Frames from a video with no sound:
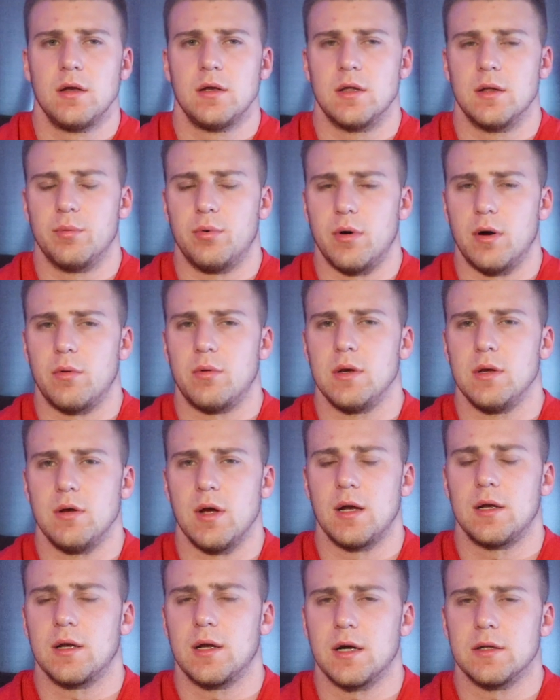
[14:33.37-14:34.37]
to the point where
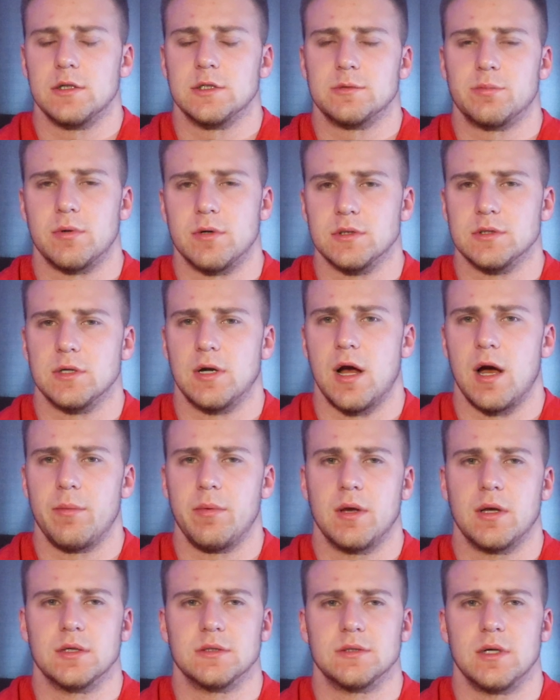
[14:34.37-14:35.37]
you had to cut this person
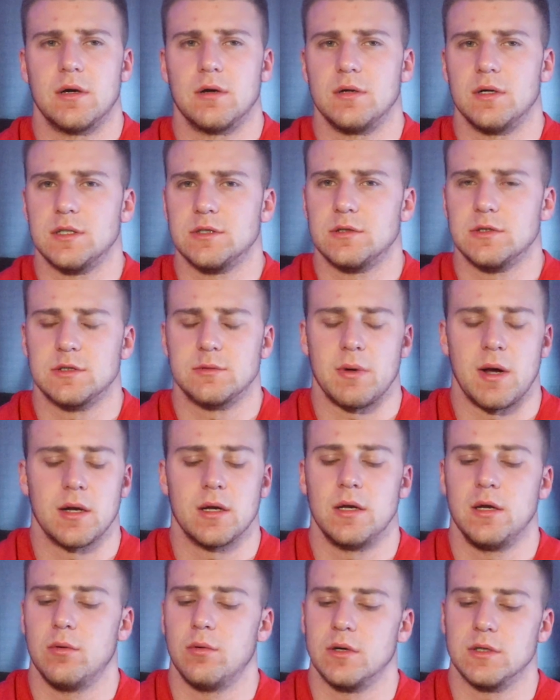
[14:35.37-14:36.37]
off because they were
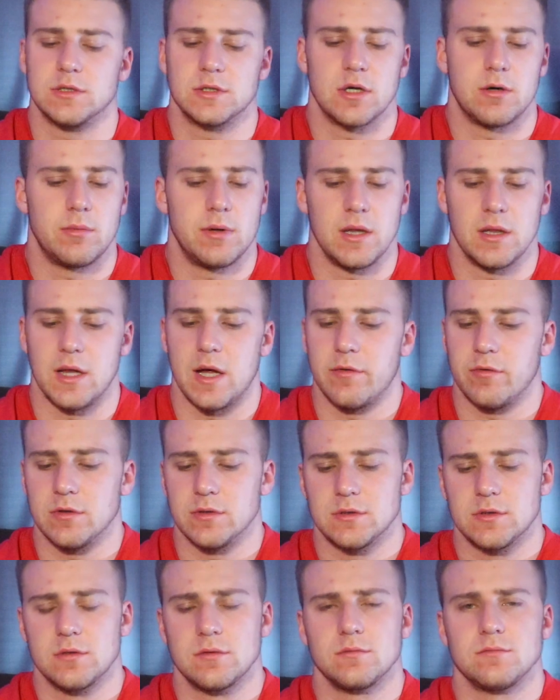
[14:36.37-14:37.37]
disrespecting you on so many
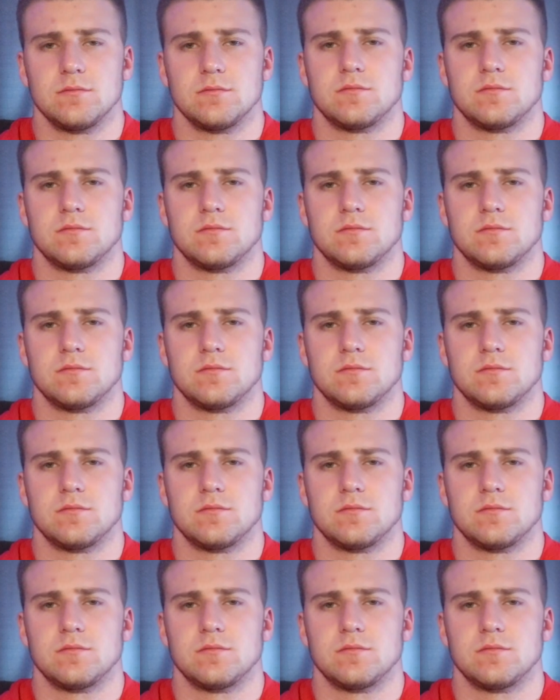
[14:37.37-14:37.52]
levels